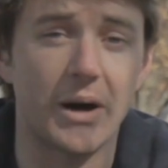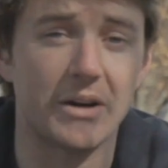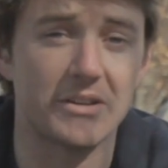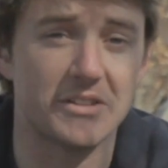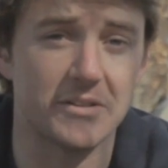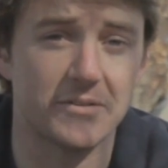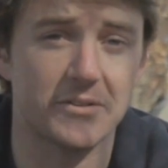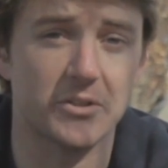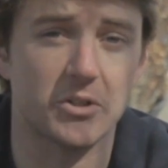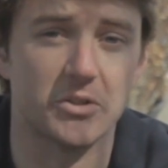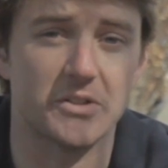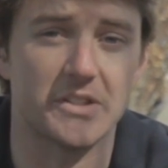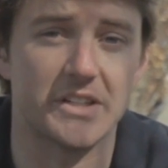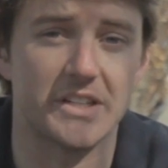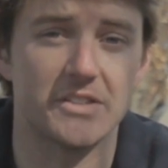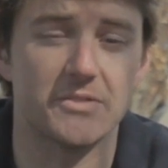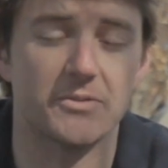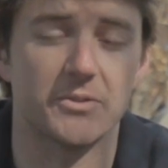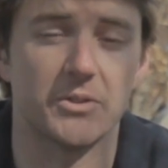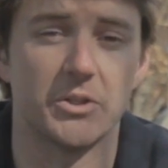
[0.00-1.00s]
how difficult it
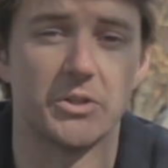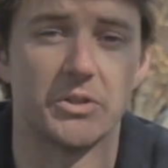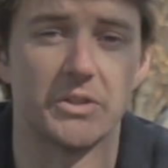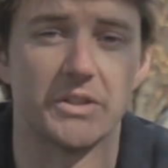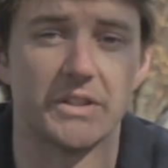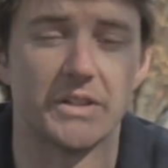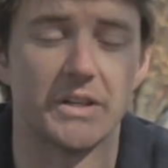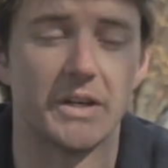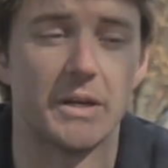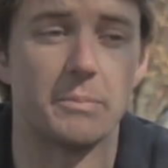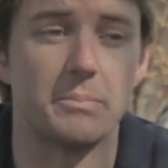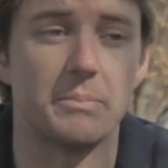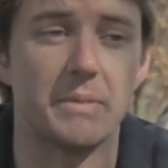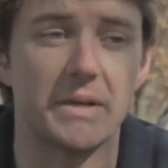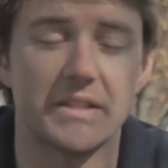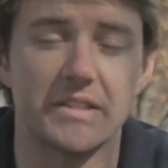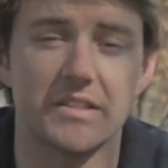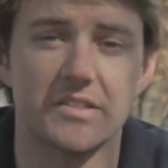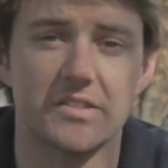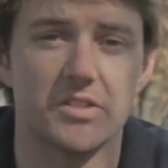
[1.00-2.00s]
is for you to
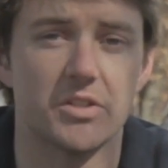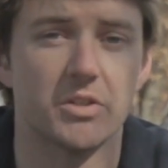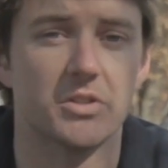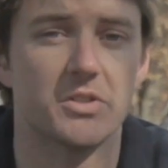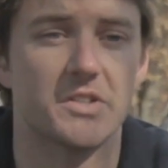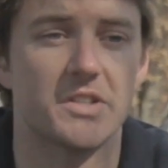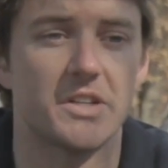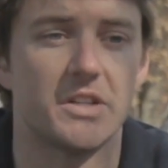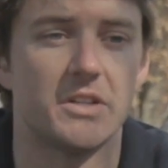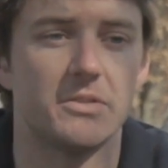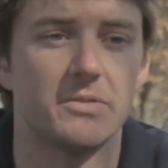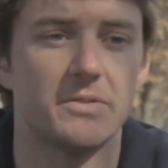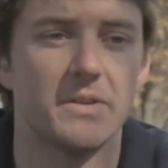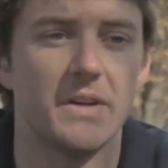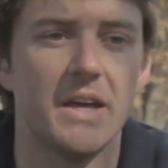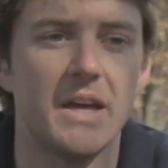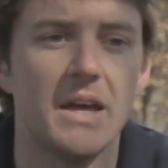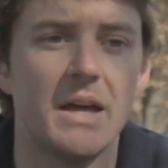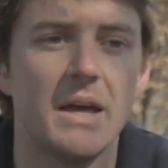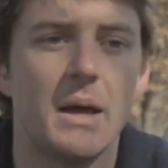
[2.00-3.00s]
admit this to yourself,
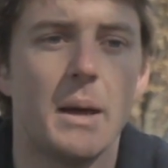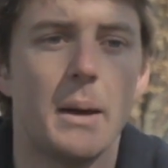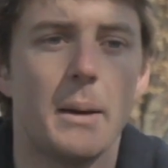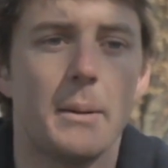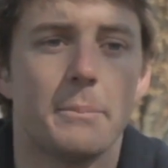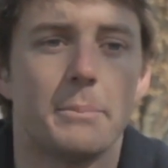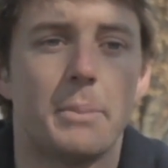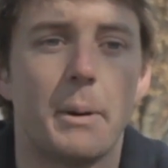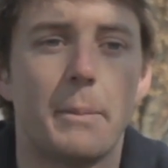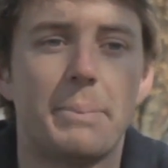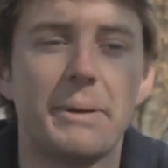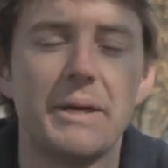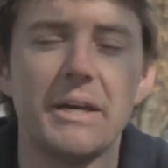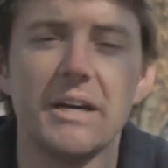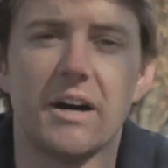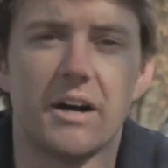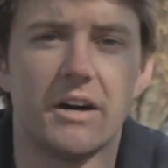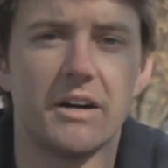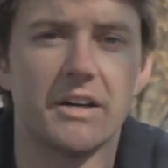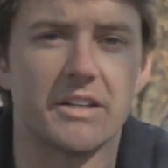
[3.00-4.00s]
but be
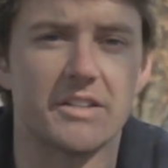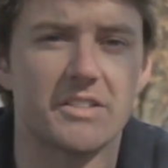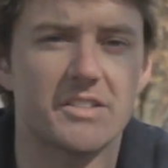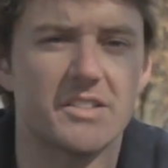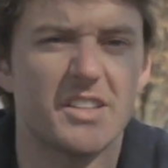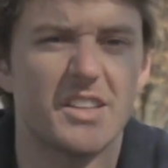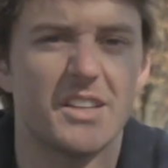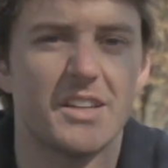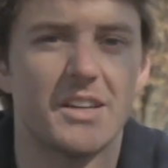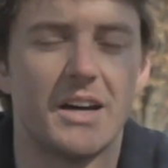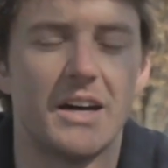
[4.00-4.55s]
honest.